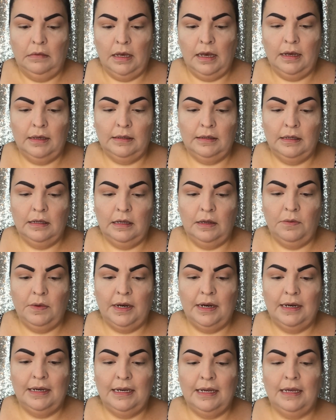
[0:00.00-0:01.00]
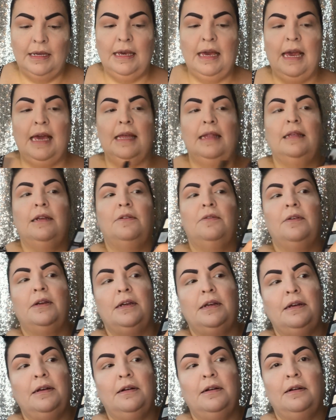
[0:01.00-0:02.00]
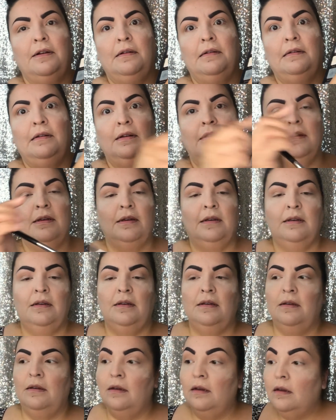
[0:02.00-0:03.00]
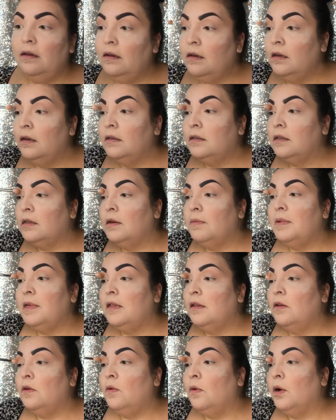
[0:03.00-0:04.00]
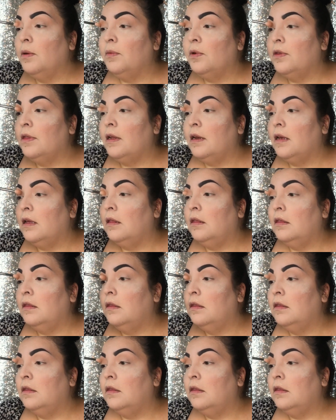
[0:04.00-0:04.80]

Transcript: I accidentally went into Caitlin right here. It's gonna be a little warmer than I